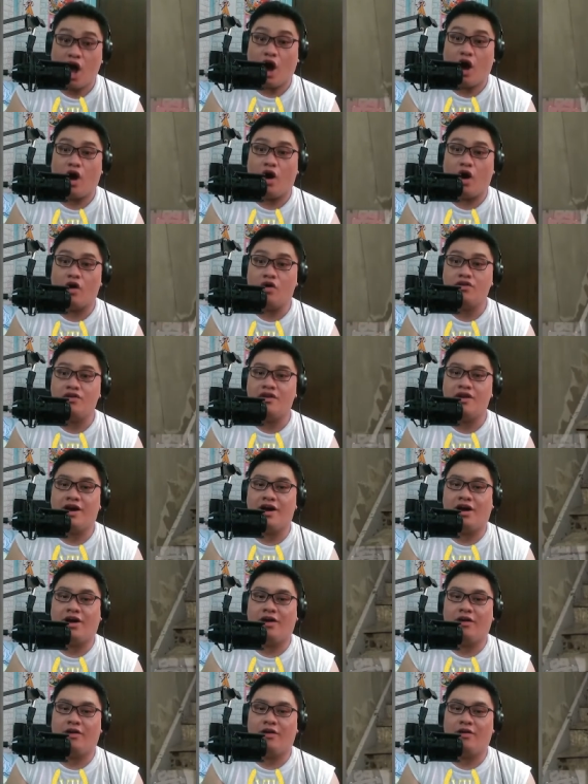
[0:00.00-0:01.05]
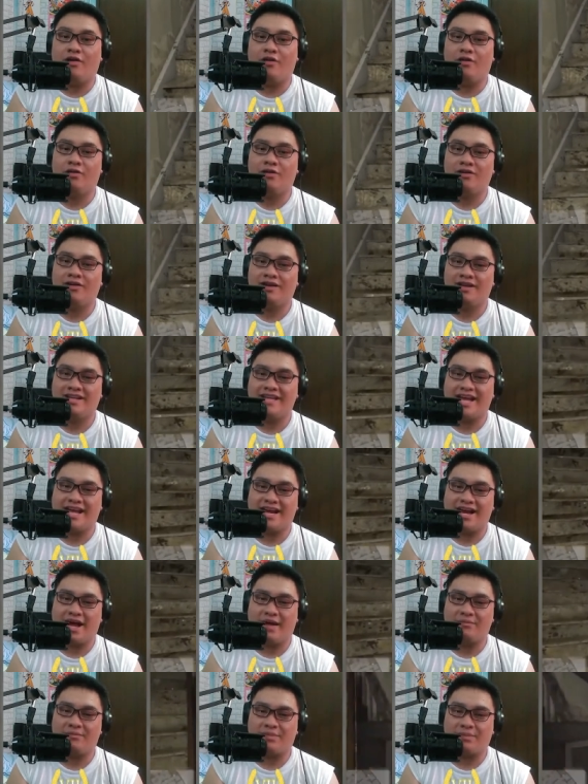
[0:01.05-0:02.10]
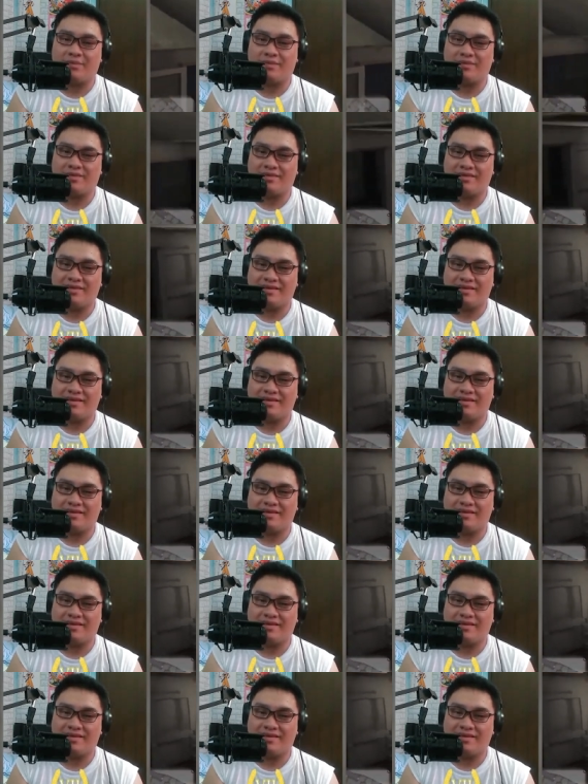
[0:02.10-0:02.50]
oh no! Get up. I didn't